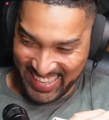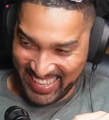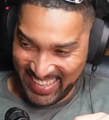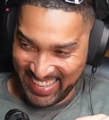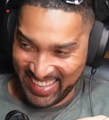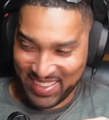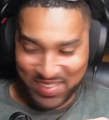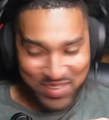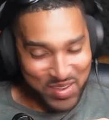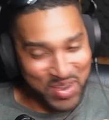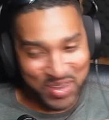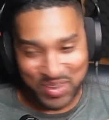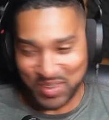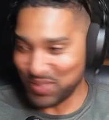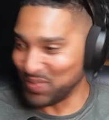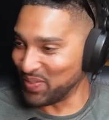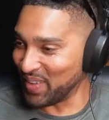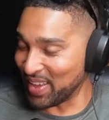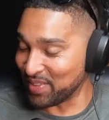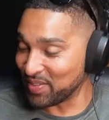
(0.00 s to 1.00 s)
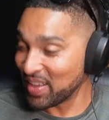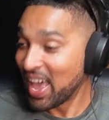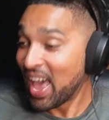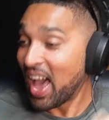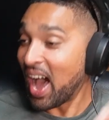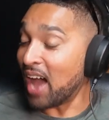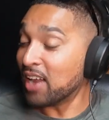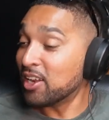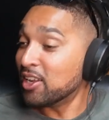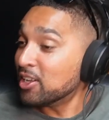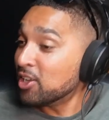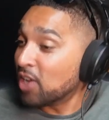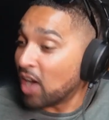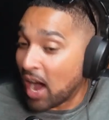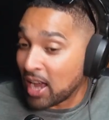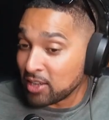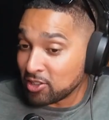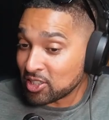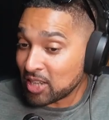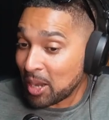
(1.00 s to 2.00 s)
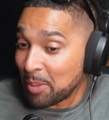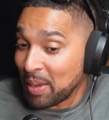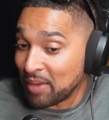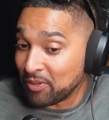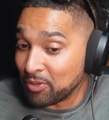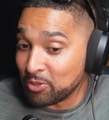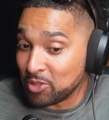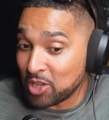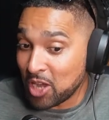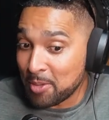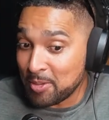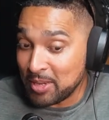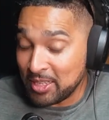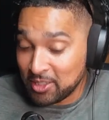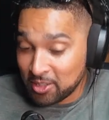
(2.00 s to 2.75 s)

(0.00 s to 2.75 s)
You got good faith. Look, I just come back from Germany.